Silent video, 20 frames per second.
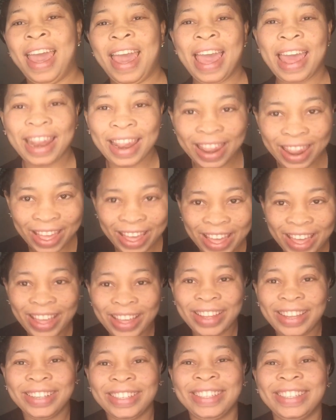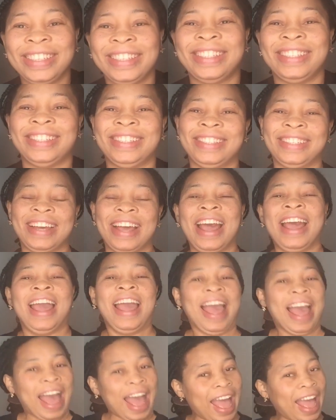Hello!
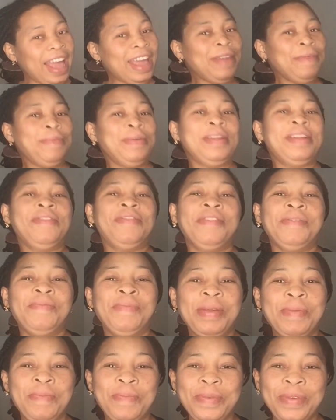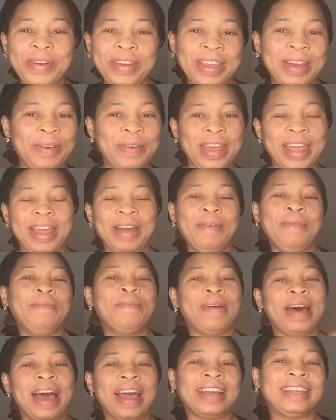Hi beautiful people, you're
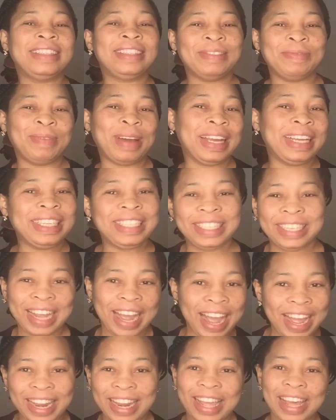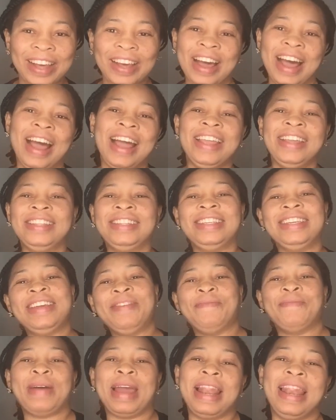welcome back to my channel. How are you
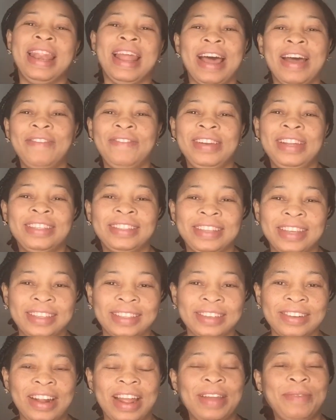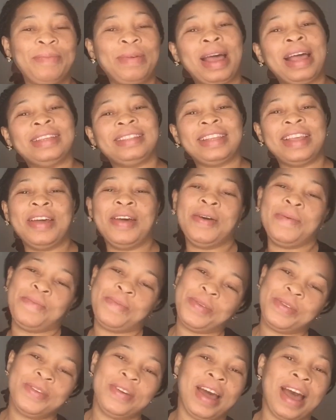doing, my lovely subscribers?
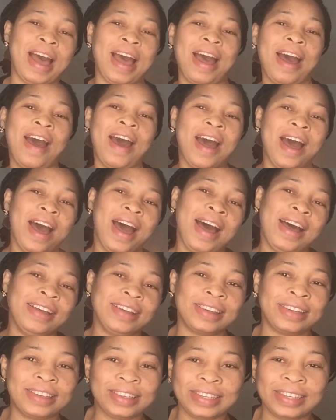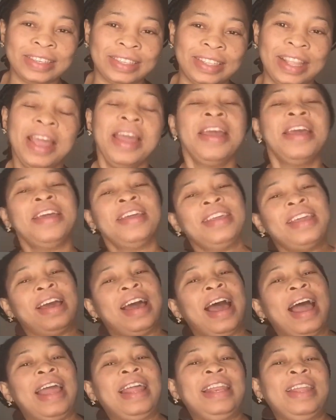Hope you are all good.
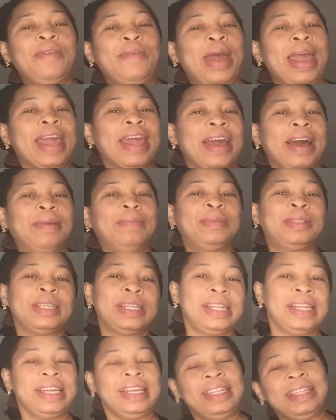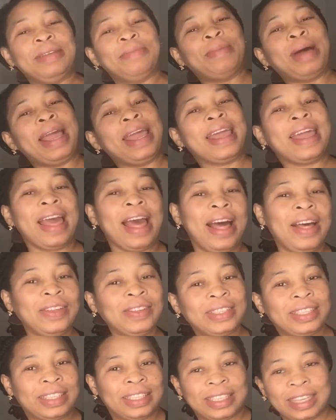You're highly welcome to Linda
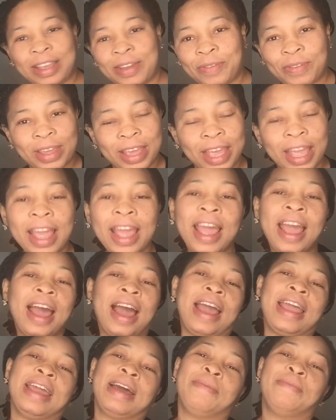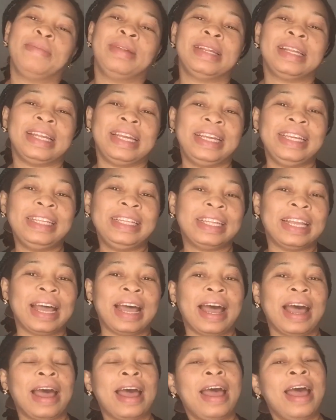Michaels TV. I am
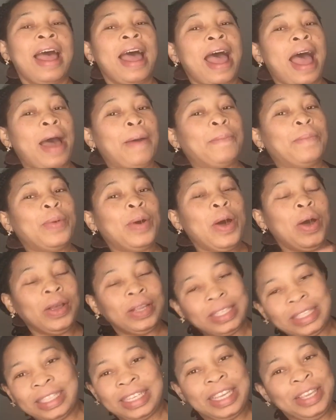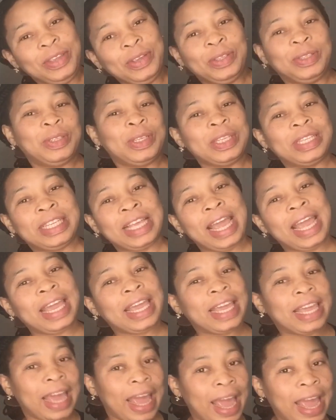Linda. I'm hosting you
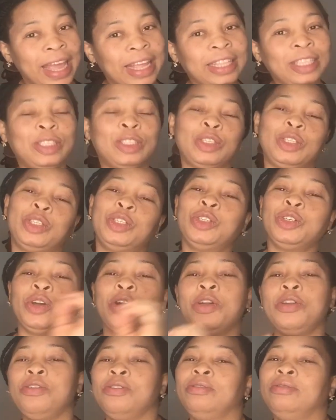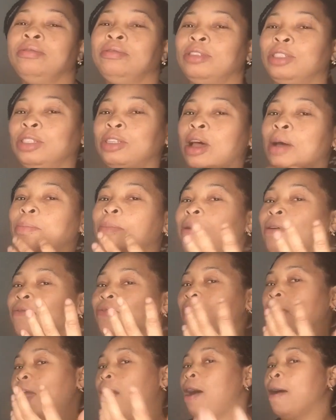today again to show you some
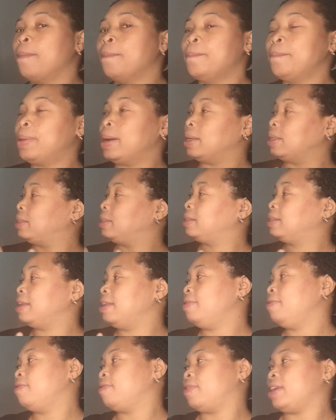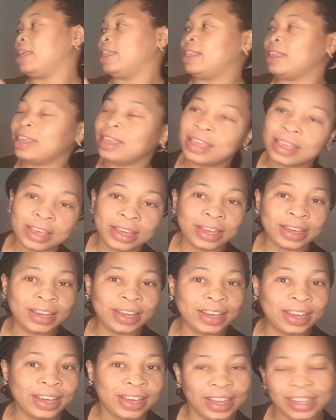of the unboxing
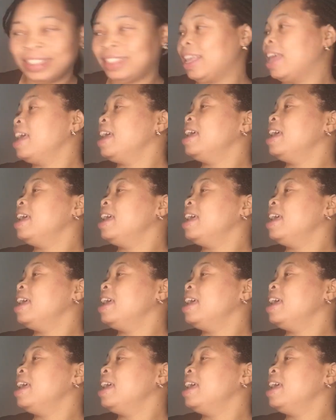videos.